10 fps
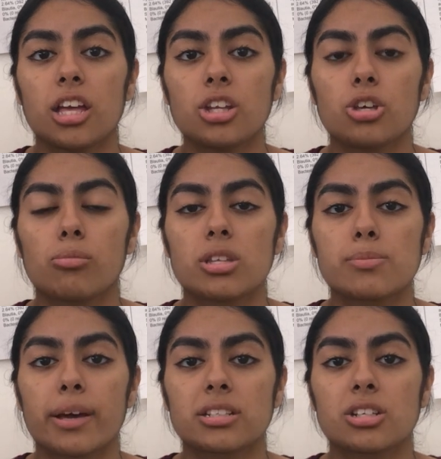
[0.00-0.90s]
In
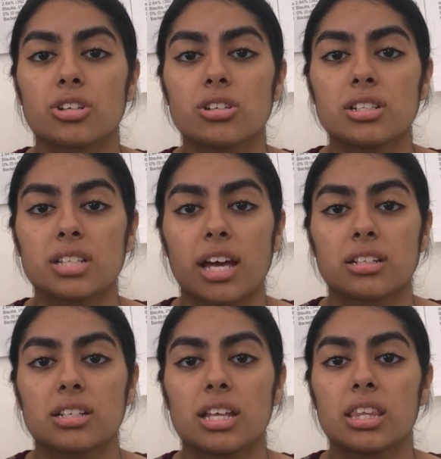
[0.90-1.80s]
humans, bacteria
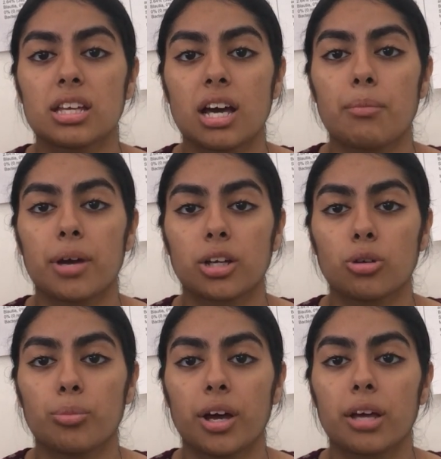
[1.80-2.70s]
detected in the gut
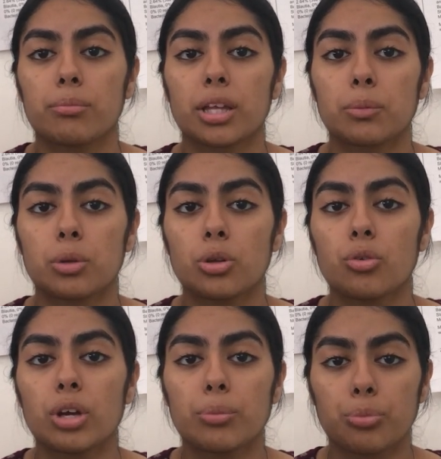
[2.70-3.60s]
microbiome, like
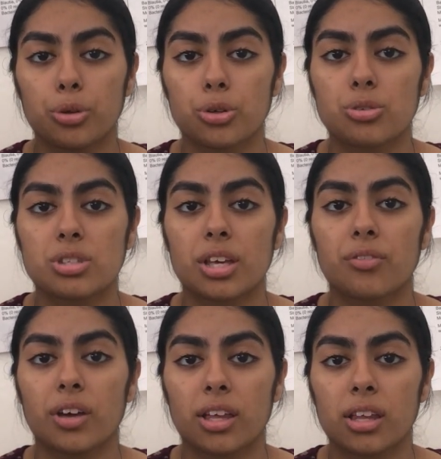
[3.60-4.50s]
butyrate-producing
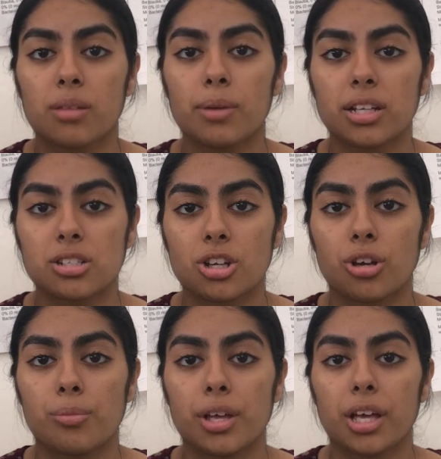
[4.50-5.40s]

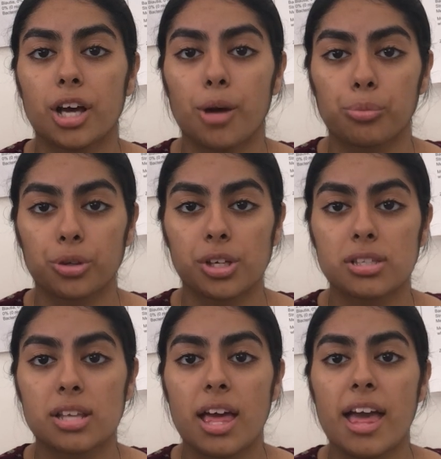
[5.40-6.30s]
Faecalibacterium and
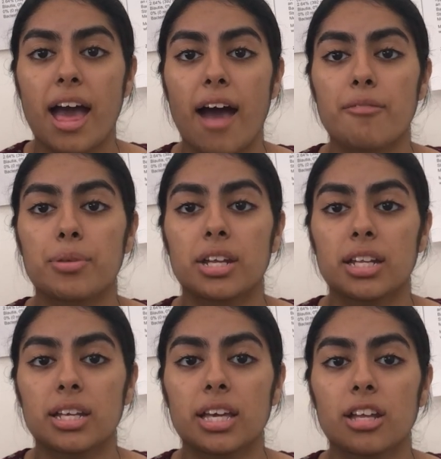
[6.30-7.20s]
Copernicus, have been
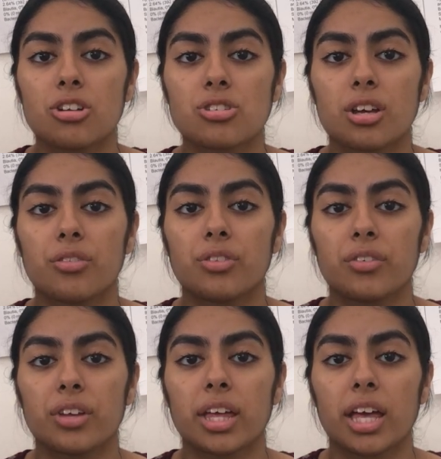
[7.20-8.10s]
indicators of
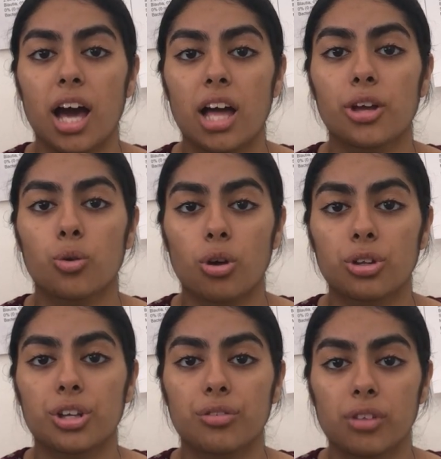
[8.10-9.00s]
living a higher
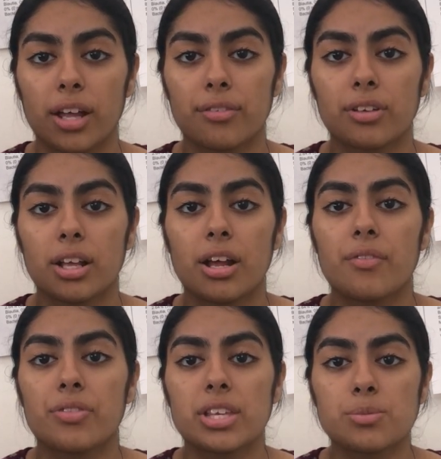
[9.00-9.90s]
quality of life.
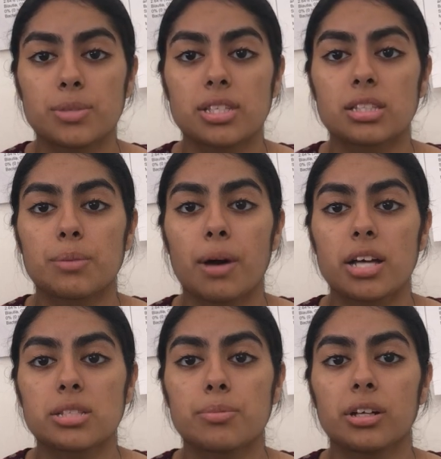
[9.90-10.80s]
This means that the
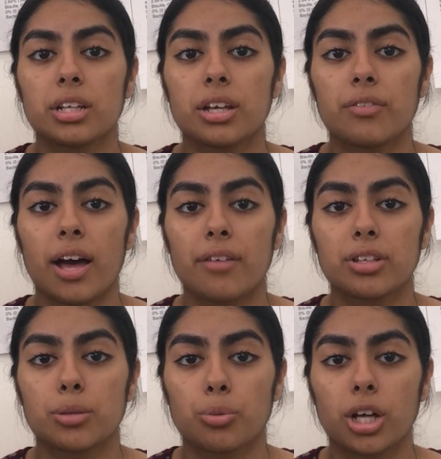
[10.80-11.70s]
possibility of
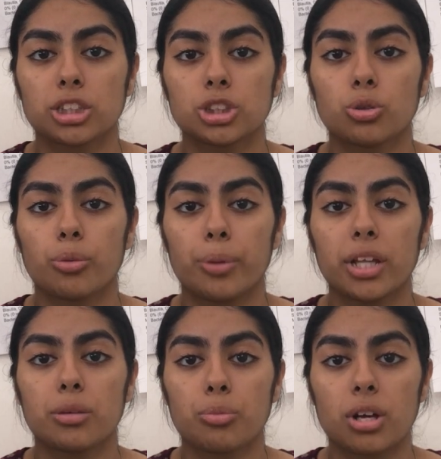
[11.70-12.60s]
having depression or
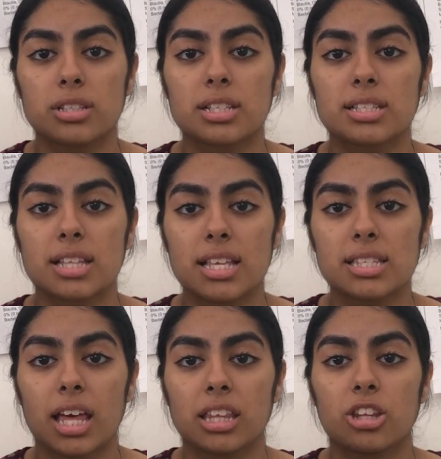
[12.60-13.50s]
being depressed is less
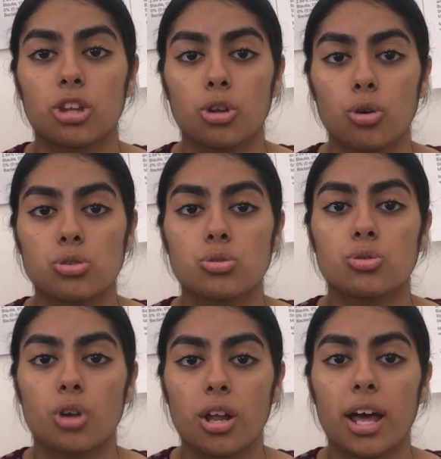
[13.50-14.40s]
likely than those who
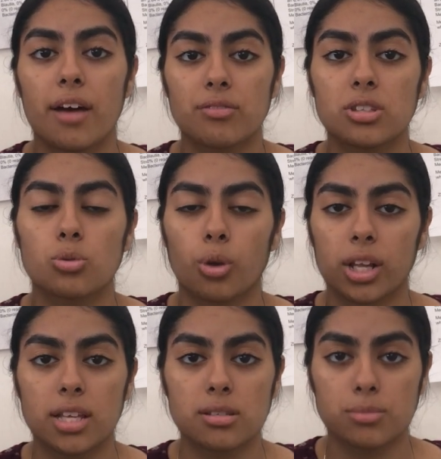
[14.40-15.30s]
do not have these
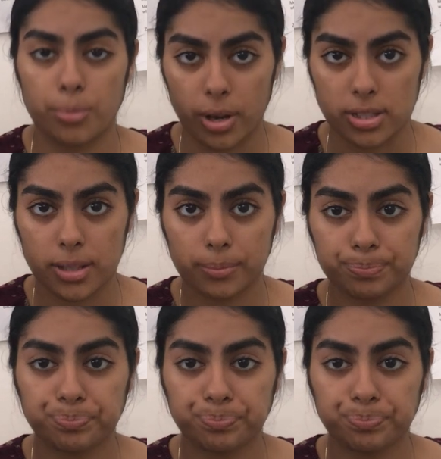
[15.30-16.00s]
organisms present.